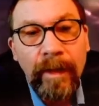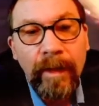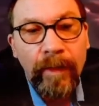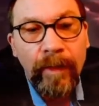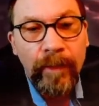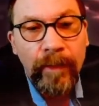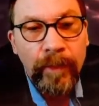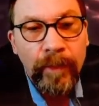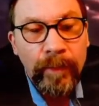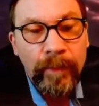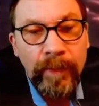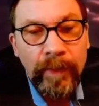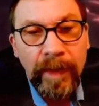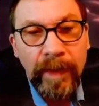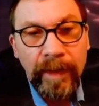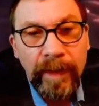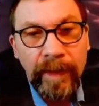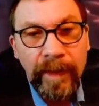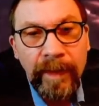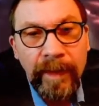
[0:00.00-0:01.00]
although
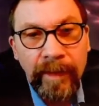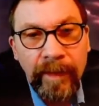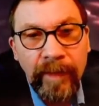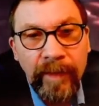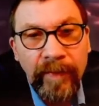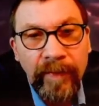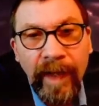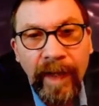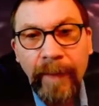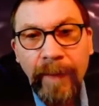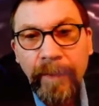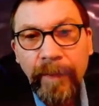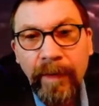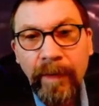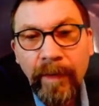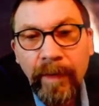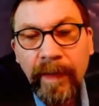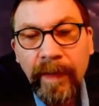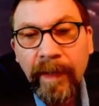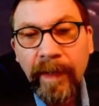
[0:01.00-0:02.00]
it does happen
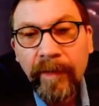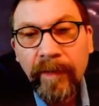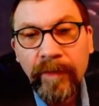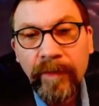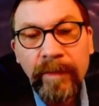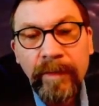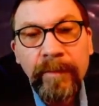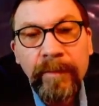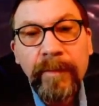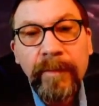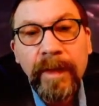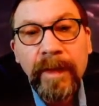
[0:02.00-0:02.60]
on occasion.